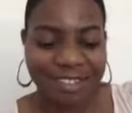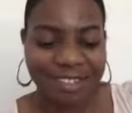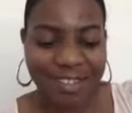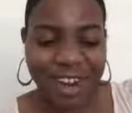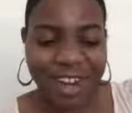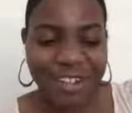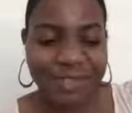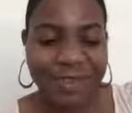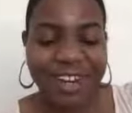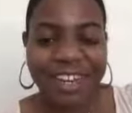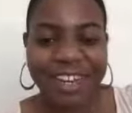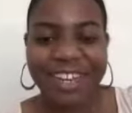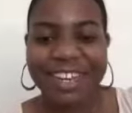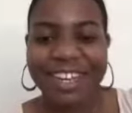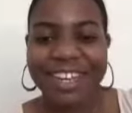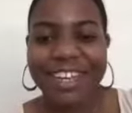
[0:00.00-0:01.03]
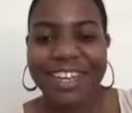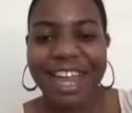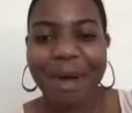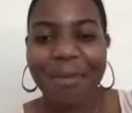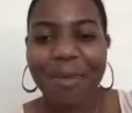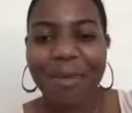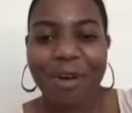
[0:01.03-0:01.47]
graduated,
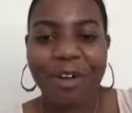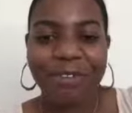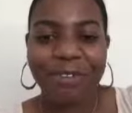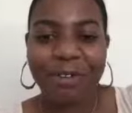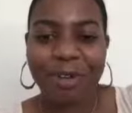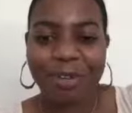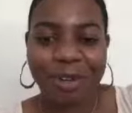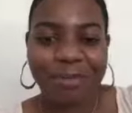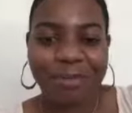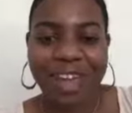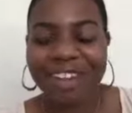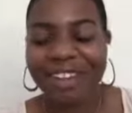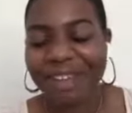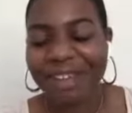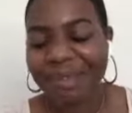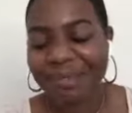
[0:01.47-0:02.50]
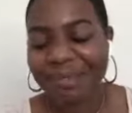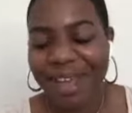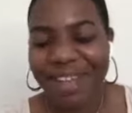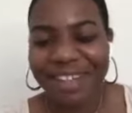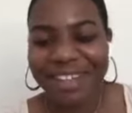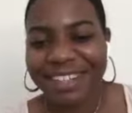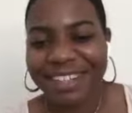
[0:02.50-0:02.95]
now I'm going forth, I'm not looking
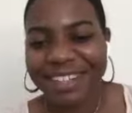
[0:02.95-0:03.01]
back?